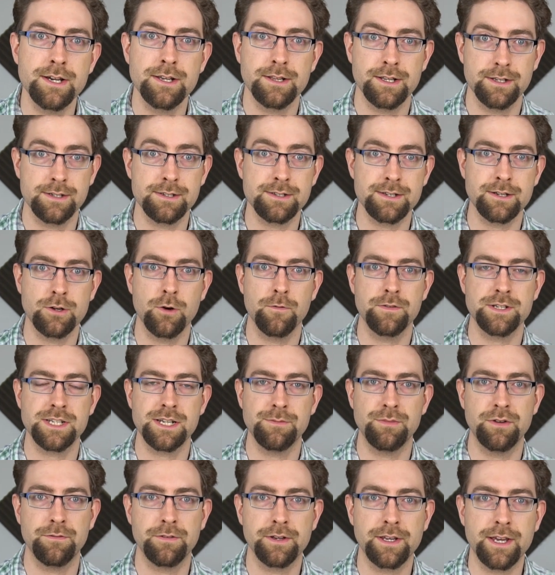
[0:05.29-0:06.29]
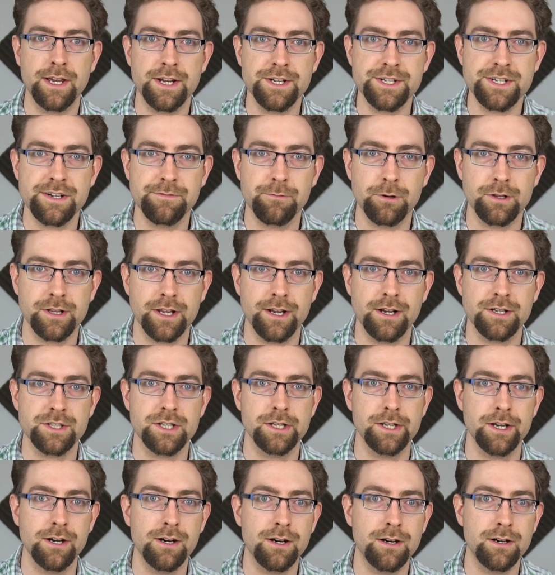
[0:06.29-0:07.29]
This is an oversimplification of what they
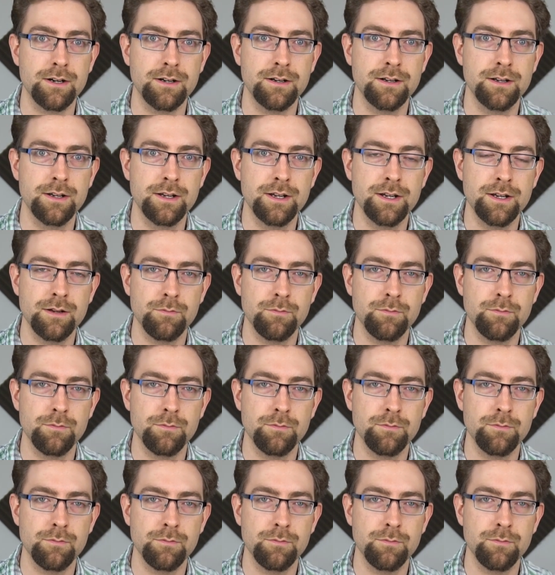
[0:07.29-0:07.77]
actually are,